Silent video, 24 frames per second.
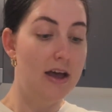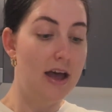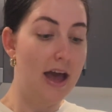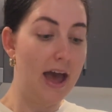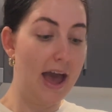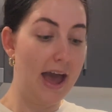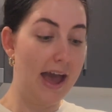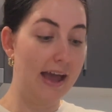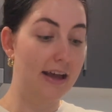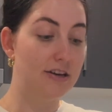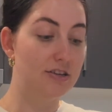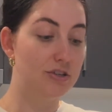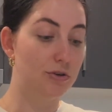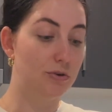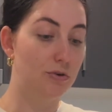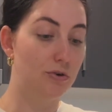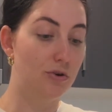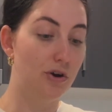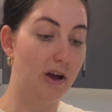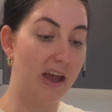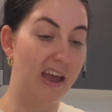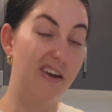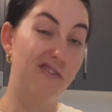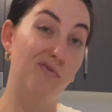And
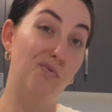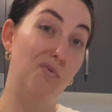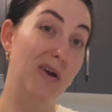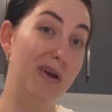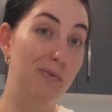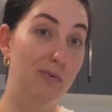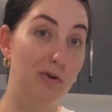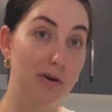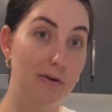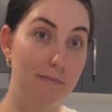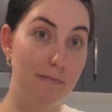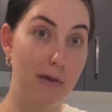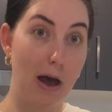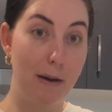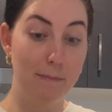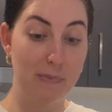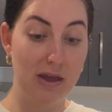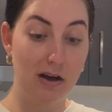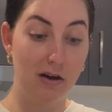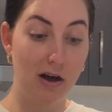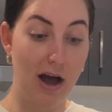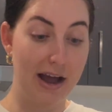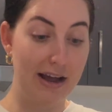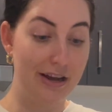or if we want a meal,
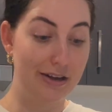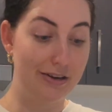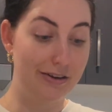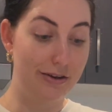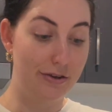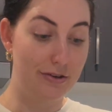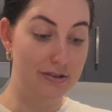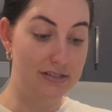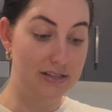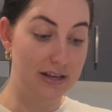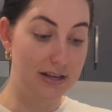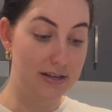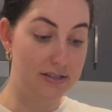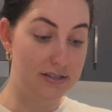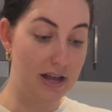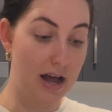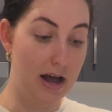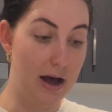I can use this